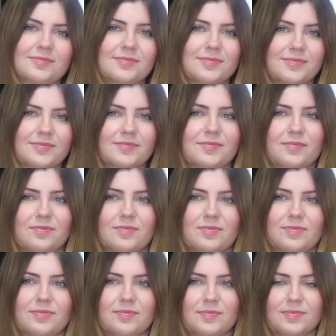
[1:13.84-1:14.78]

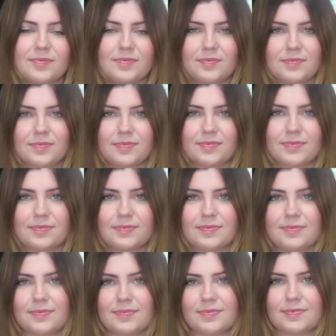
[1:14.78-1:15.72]

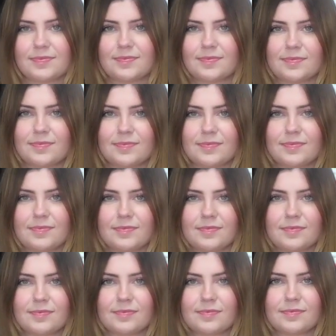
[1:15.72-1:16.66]

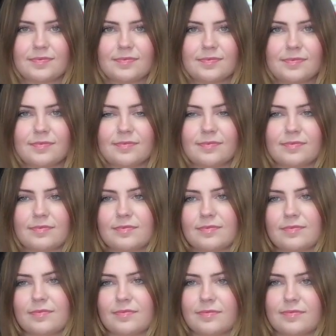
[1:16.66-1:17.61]

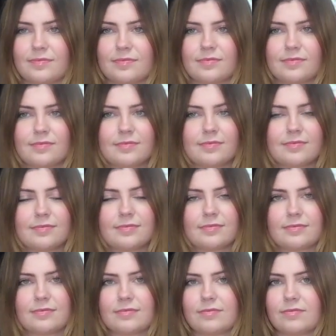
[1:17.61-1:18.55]

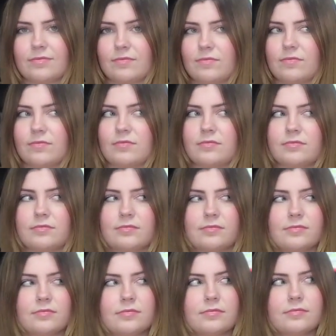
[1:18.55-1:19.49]

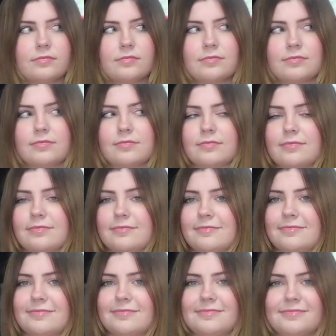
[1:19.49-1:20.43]

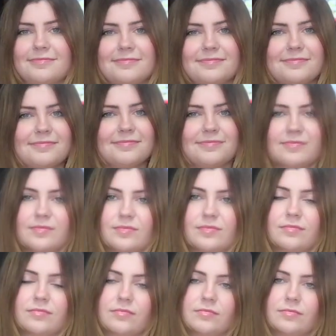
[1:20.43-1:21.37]

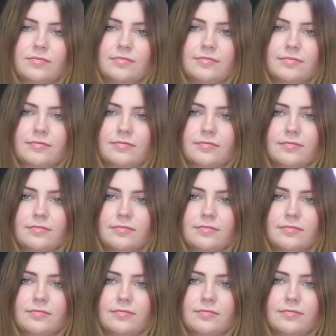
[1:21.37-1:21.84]
(not speaking)